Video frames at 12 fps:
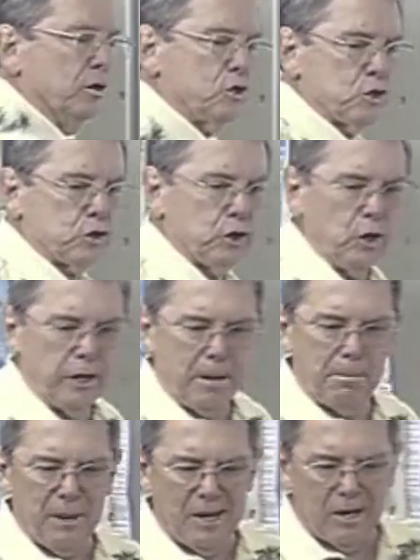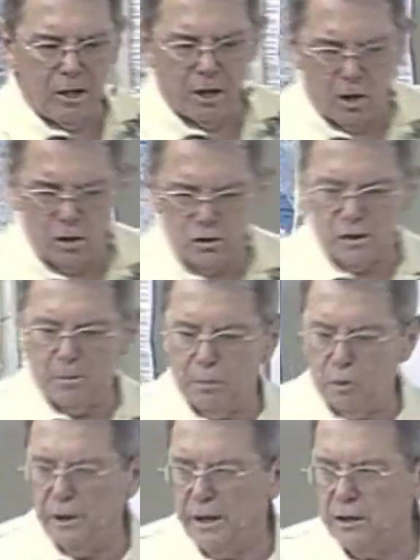stood at Pentecost and
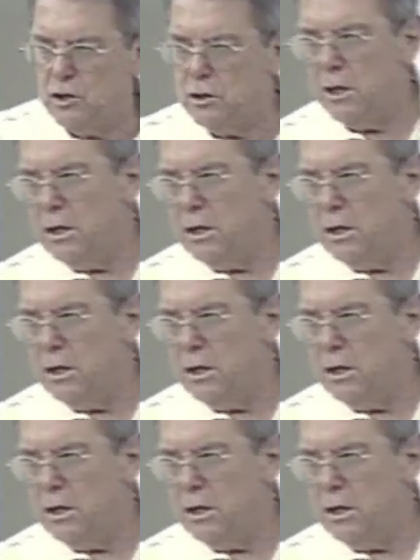preached,